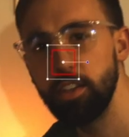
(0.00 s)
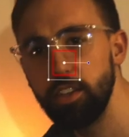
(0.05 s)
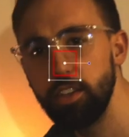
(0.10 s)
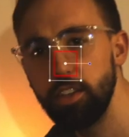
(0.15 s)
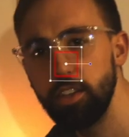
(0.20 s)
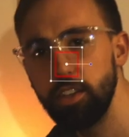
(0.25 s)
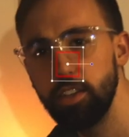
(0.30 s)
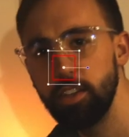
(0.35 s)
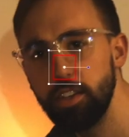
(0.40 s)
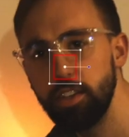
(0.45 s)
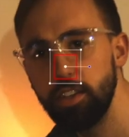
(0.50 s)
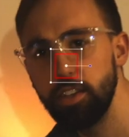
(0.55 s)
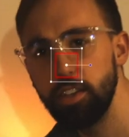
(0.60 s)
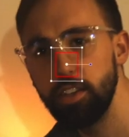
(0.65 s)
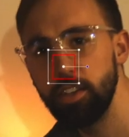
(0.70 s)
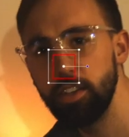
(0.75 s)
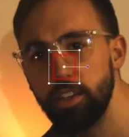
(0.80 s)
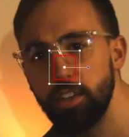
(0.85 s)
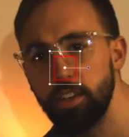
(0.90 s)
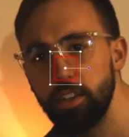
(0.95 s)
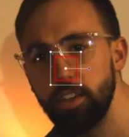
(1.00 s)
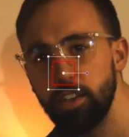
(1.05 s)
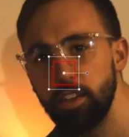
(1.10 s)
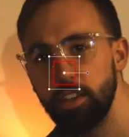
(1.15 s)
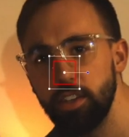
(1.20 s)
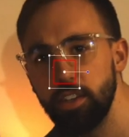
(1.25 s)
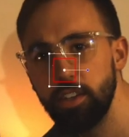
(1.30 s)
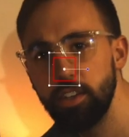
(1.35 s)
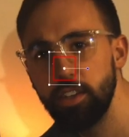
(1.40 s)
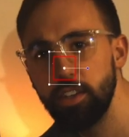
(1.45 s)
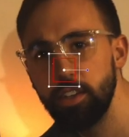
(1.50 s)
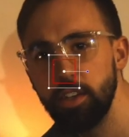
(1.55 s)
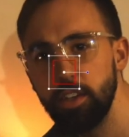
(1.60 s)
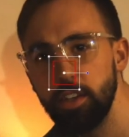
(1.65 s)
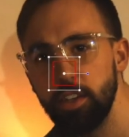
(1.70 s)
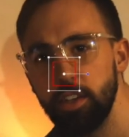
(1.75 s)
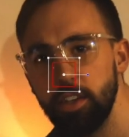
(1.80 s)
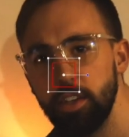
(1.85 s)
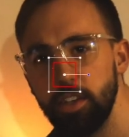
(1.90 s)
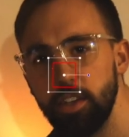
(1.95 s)
is going to pull it so that way it
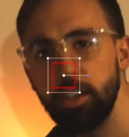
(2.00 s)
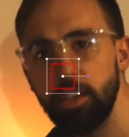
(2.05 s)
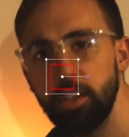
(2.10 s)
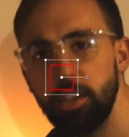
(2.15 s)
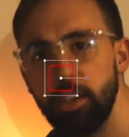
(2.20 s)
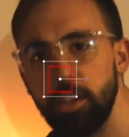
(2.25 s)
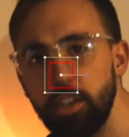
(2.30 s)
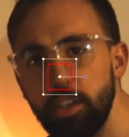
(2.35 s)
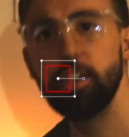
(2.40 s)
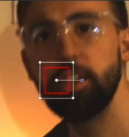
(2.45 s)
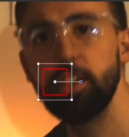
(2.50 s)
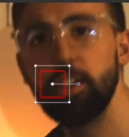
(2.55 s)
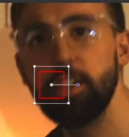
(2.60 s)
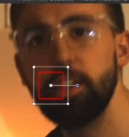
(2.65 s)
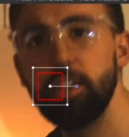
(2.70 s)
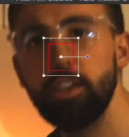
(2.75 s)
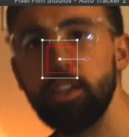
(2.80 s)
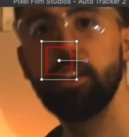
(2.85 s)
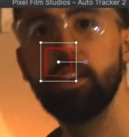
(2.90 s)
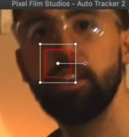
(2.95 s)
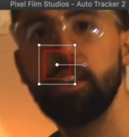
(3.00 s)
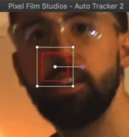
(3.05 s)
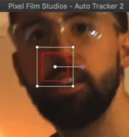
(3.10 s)
knows where I am at all times.